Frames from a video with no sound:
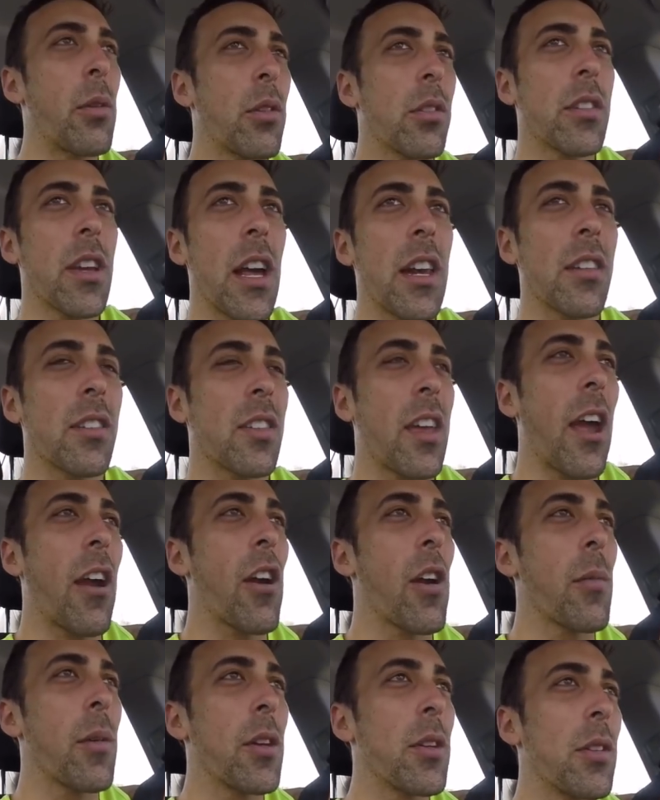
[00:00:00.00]
It was kind of
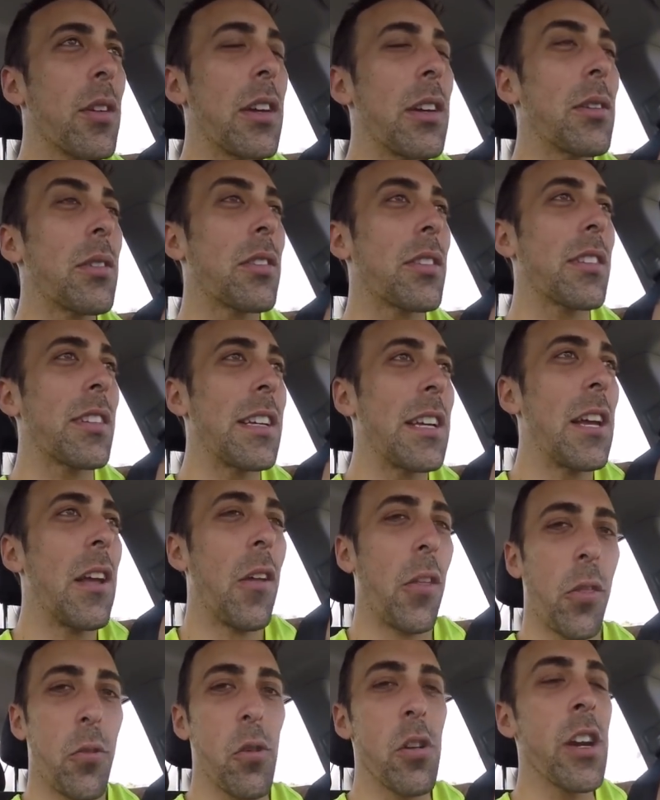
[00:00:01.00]
scary, but it was
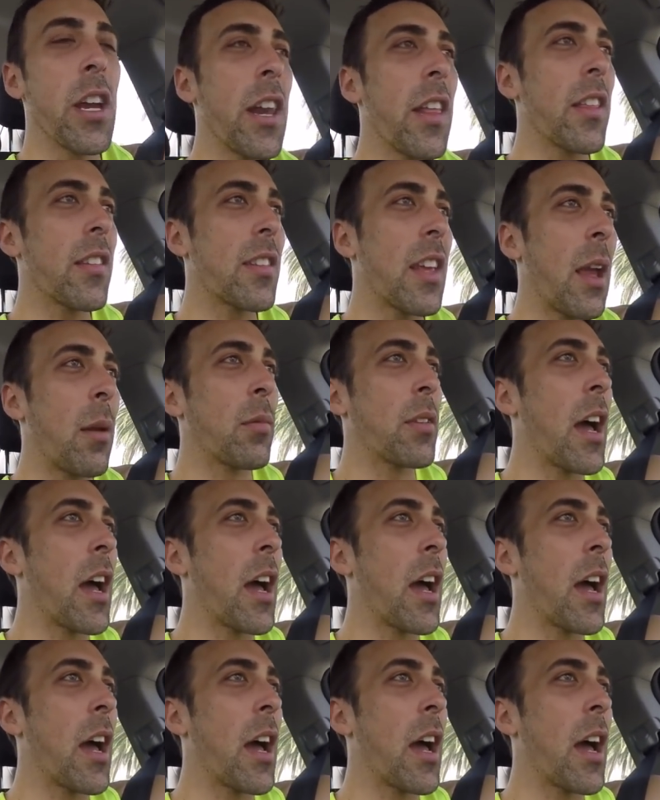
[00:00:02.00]
thrilling at the same